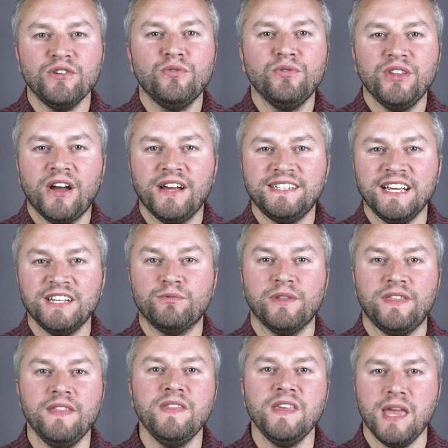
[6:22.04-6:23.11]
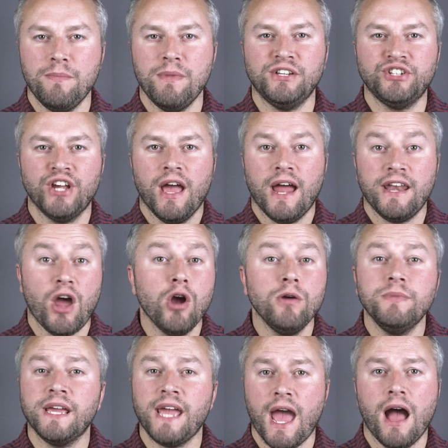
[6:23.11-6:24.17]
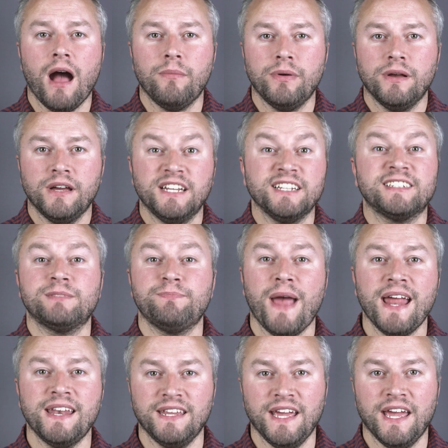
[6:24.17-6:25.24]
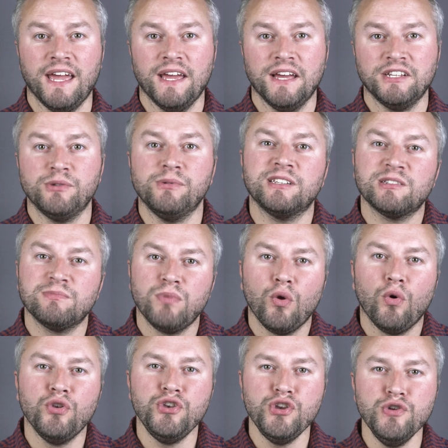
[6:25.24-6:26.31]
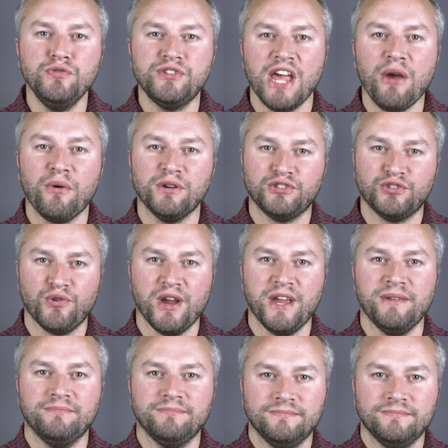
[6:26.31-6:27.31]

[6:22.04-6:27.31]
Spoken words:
all the ideas within the image and opening it up and expanding it to explore new territory.